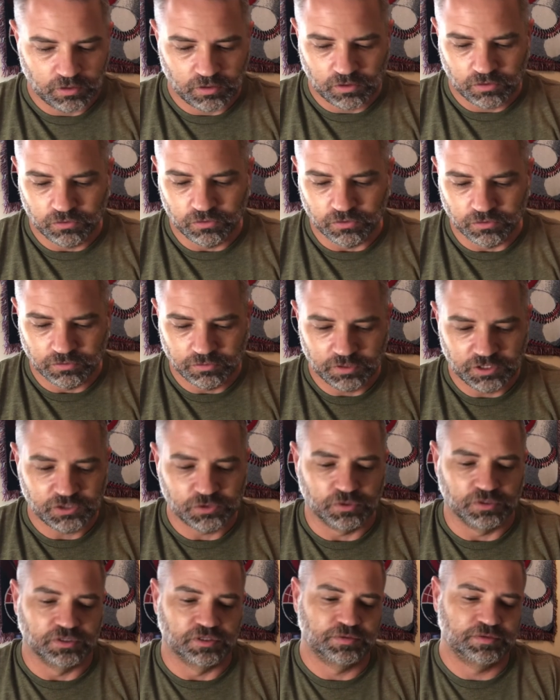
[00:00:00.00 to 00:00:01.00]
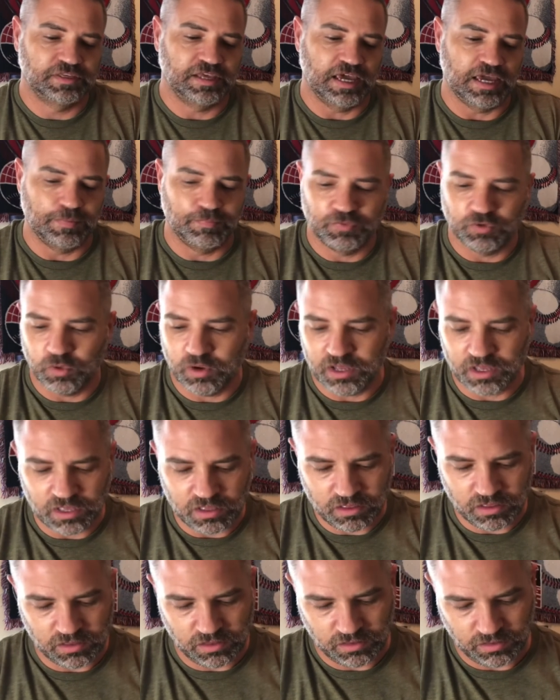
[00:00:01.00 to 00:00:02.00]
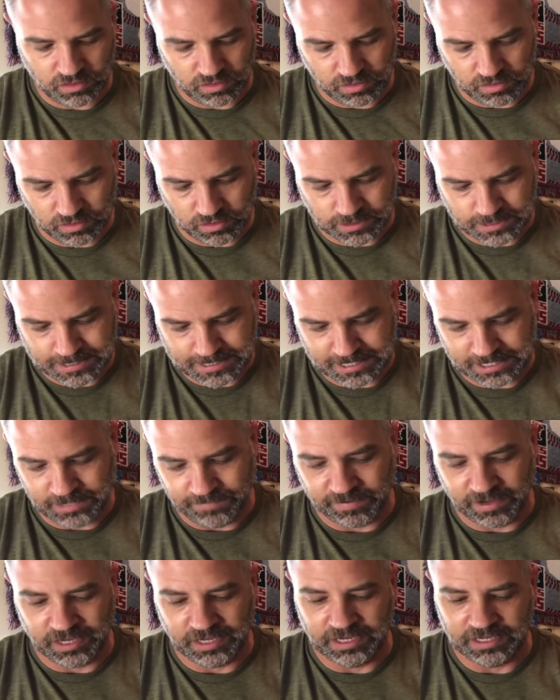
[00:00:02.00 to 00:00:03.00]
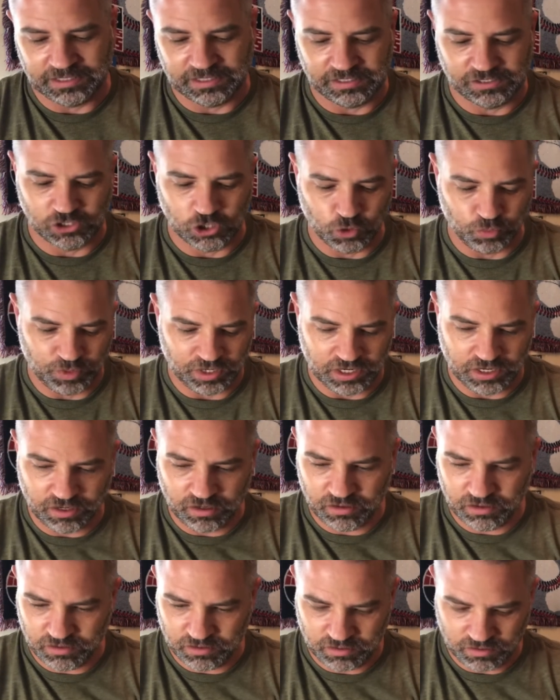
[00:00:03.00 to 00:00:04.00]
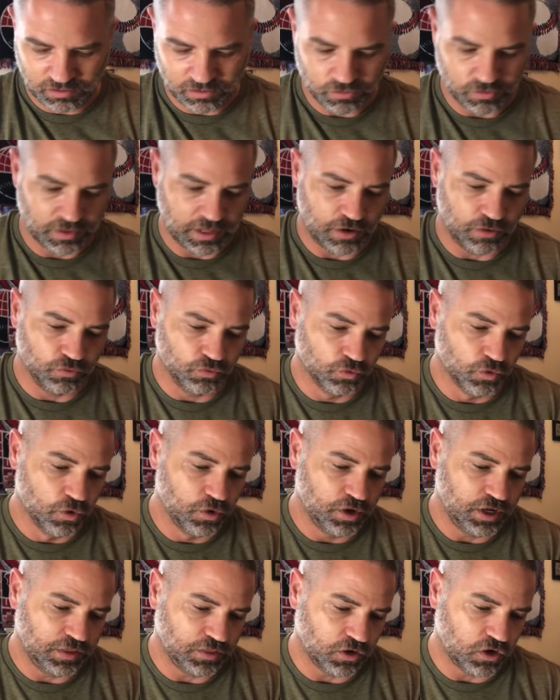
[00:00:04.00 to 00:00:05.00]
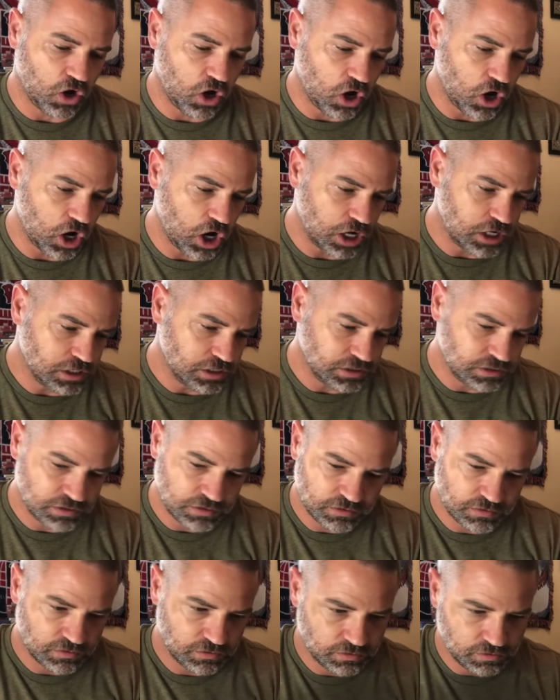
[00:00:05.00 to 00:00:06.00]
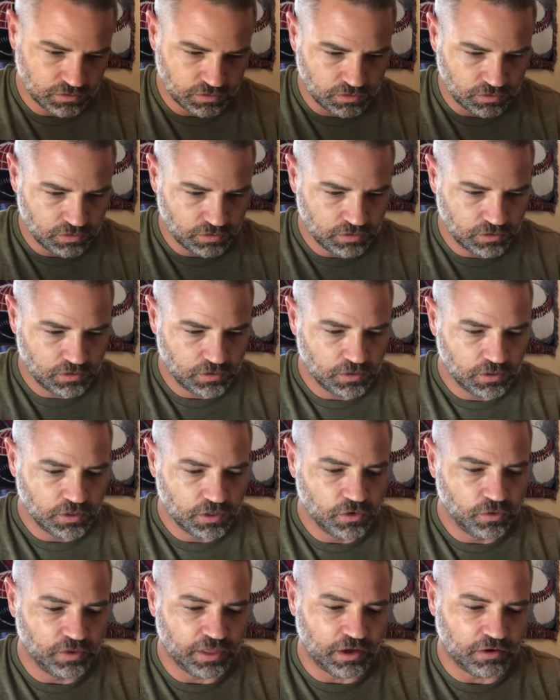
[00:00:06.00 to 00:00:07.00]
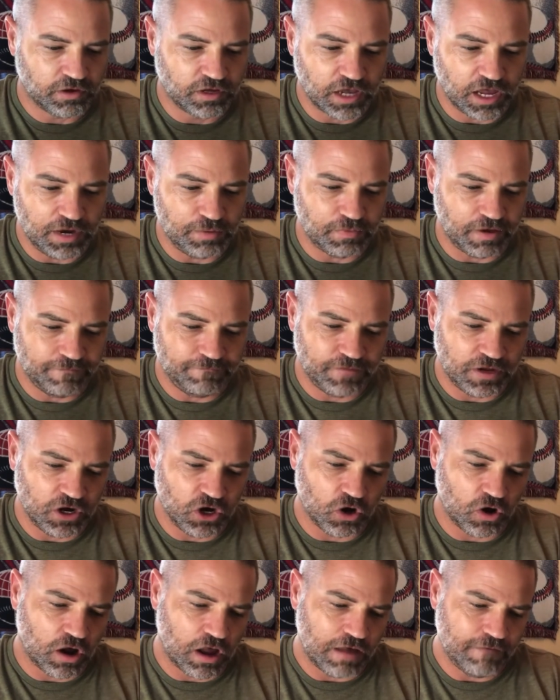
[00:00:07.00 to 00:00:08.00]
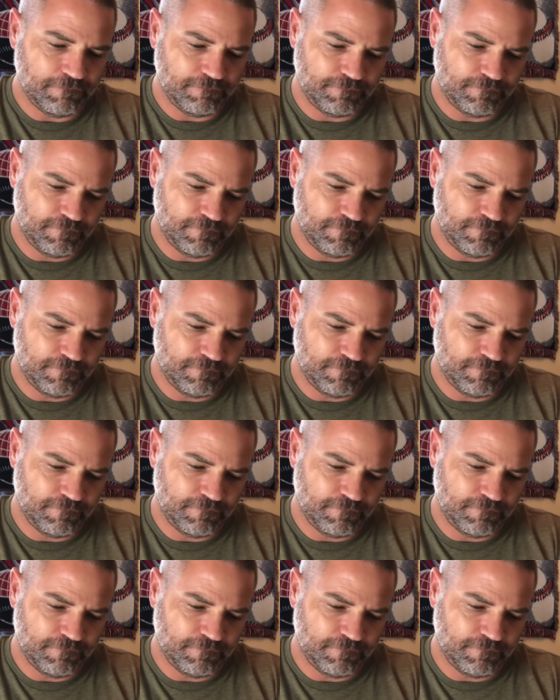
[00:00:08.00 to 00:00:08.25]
Ooh, this one's taped well. See if I can get this open here without ruining the card, without cutting my finger off.